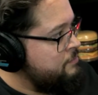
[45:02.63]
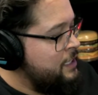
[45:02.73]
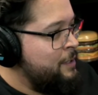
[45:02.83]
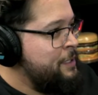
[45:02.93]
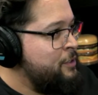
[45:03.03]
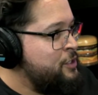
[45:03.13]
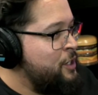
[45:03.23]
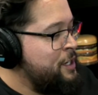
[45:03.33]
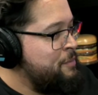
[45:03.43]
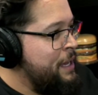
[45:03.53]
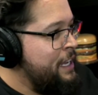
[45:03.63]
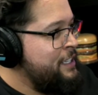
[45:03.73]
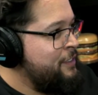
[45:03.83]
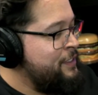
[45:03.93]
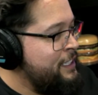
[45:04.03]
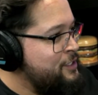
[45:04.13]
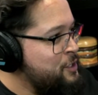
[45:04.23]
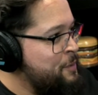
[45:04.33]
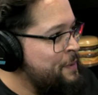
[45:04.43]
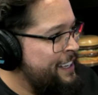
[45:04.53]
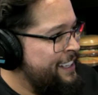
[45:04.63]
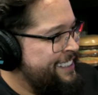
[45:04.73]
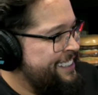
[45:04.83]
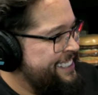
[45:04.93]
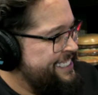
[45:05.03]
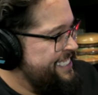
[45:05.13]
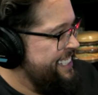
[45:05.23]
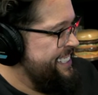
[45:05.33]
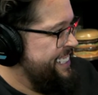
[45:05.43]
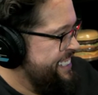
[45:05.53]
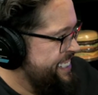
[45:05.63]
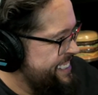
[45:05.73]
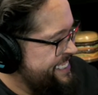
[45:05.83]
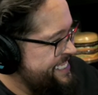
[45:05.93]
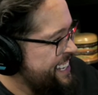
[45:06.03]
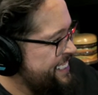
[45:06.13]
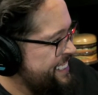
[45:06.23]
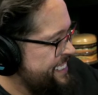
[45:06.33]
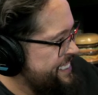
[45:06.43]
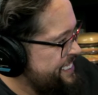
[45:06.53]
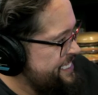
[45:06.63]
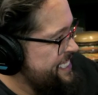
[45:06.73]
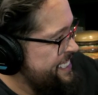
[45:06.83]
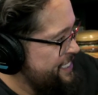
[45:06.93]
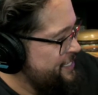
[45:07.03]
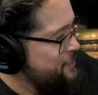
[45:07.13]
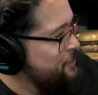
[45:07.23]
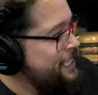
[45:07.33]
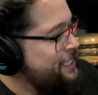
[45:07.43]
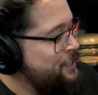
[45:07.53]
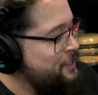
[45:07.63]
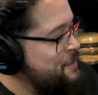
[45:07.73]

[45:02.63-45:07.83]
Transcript: I mean, it's already bad enough that Superman looks like this alien looks like a just white dude from